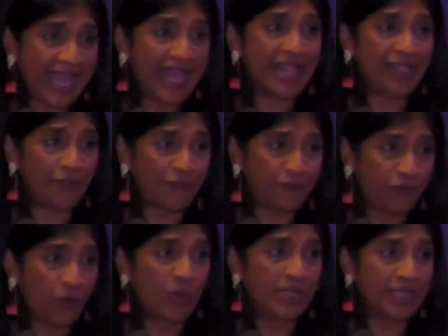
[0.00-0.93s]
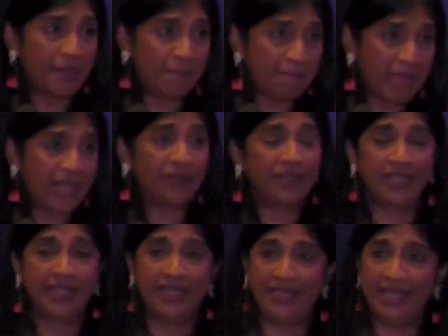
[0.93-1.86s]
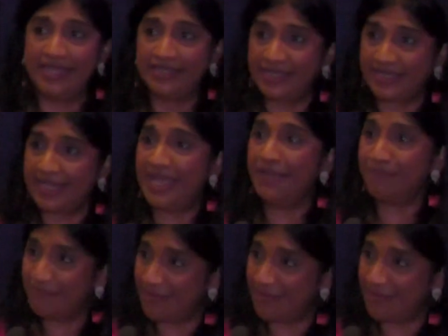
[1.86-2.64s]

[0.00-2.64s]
California, Maryland, in St.